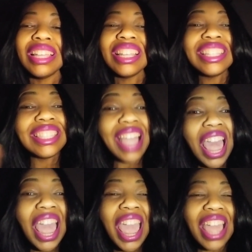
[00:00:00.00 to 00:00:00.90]
He
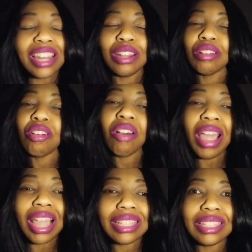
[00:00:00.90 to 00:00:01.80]
died in a
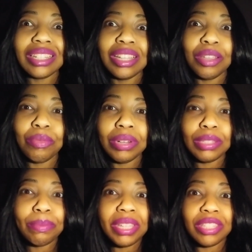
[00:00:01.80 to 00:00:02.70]
car accident with
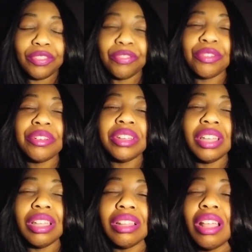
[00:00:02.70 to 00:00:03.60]
his best
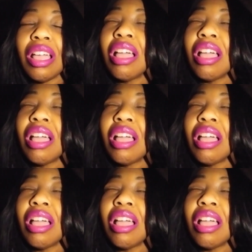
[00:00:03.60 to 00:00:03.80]
friend